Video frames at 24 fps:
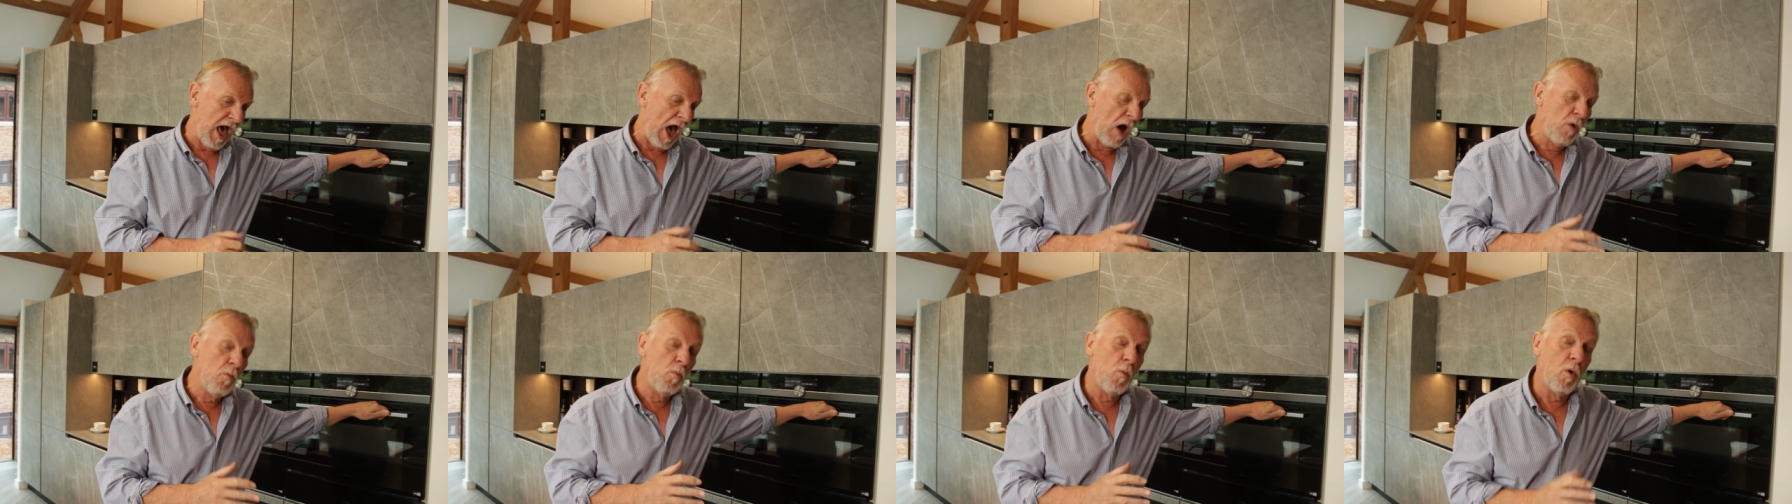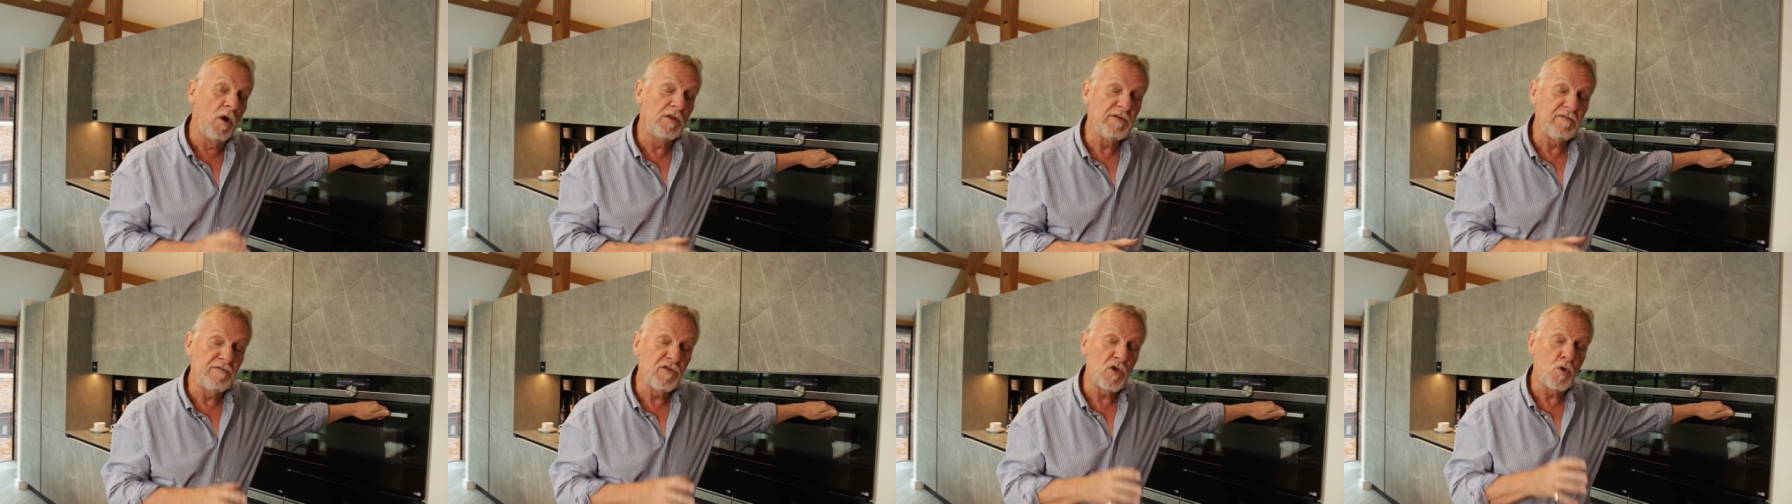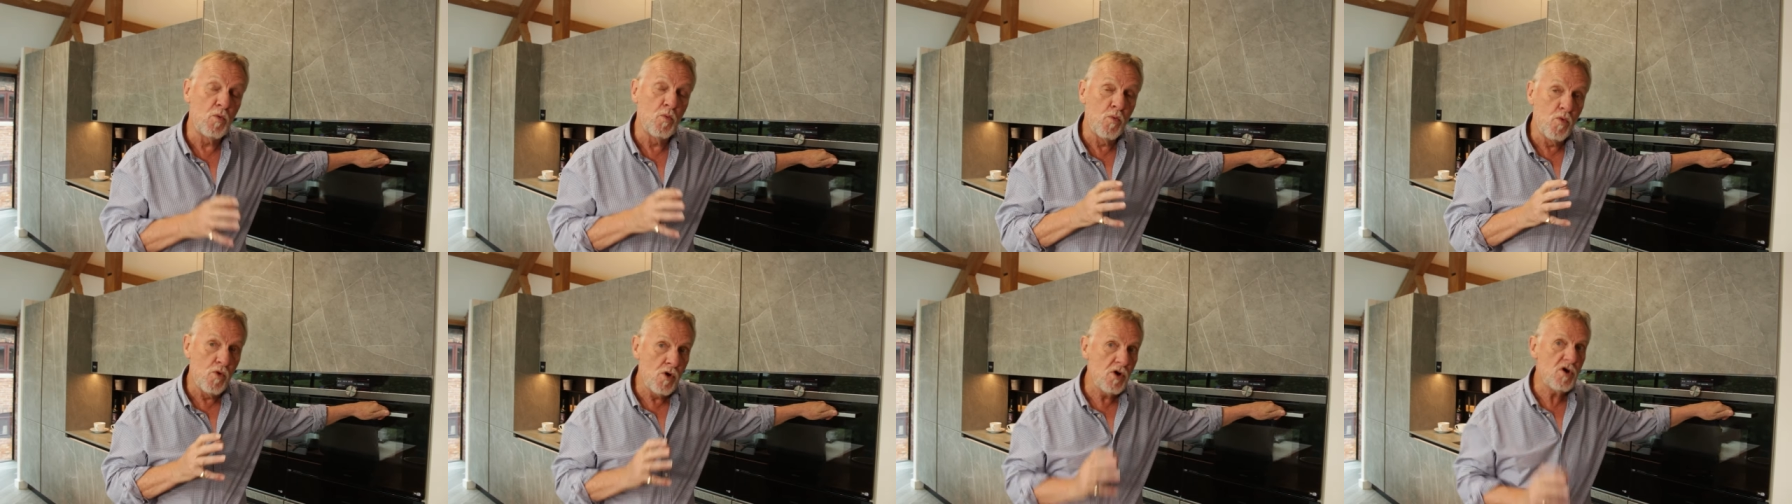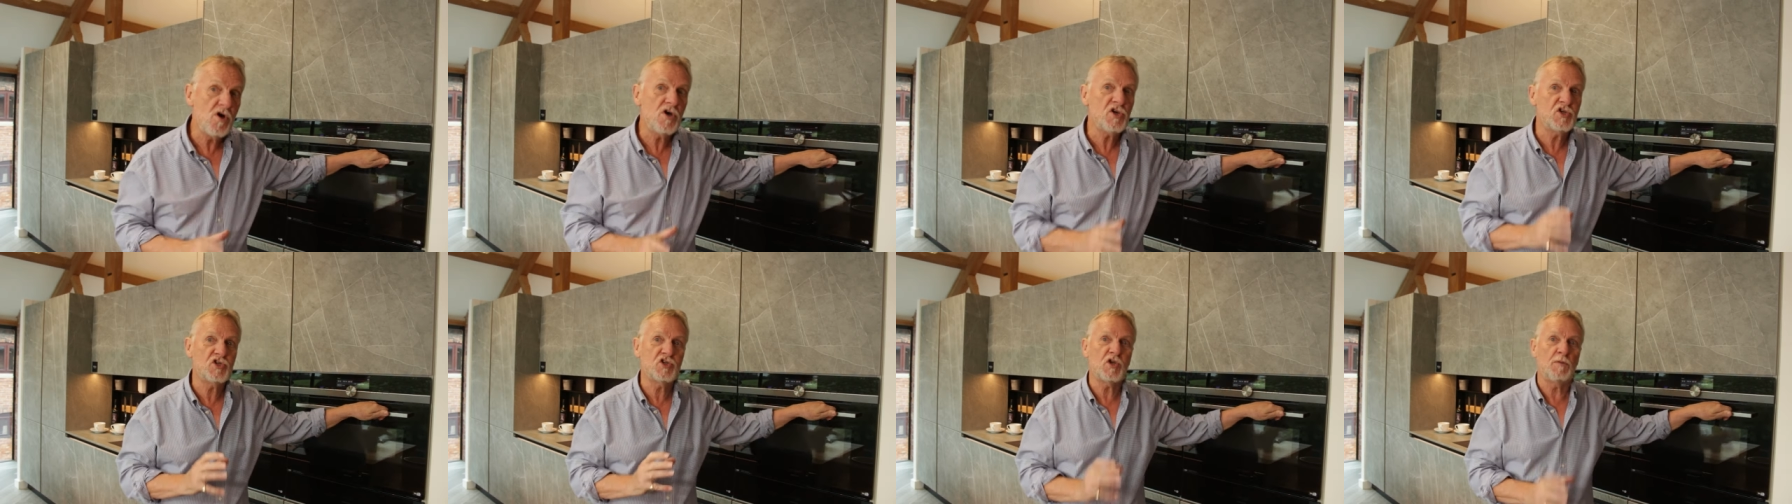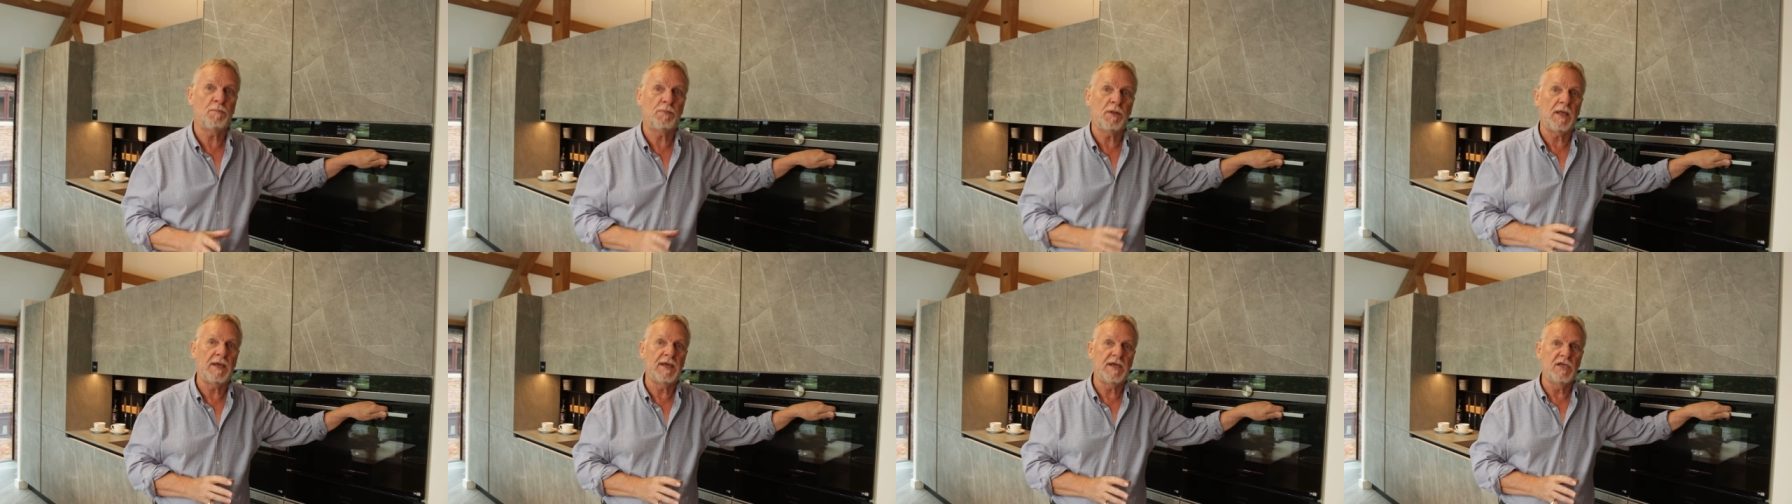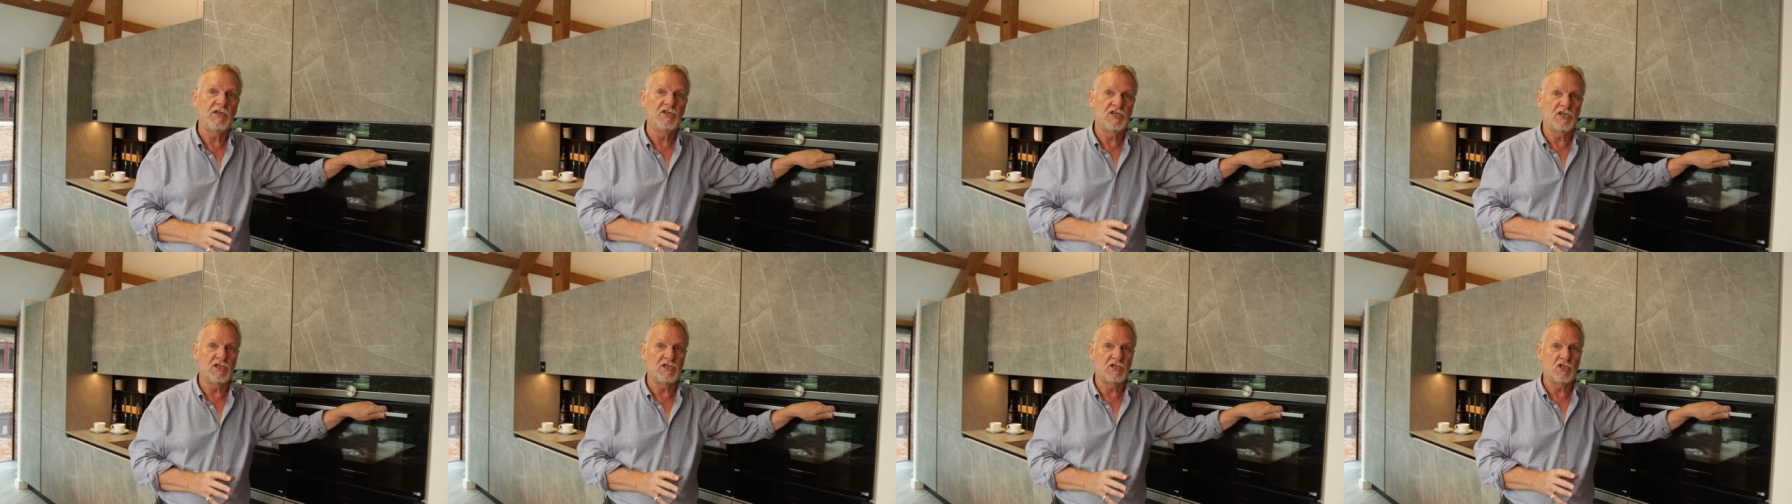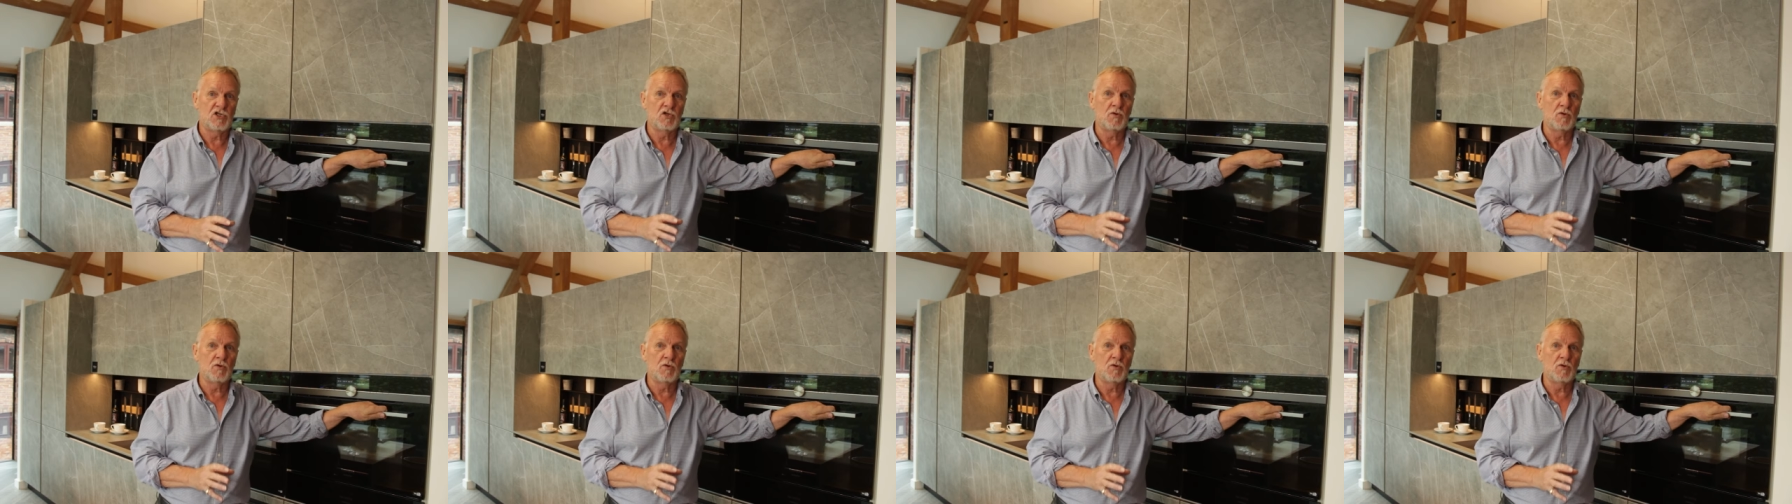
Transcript: And one of the worst appliances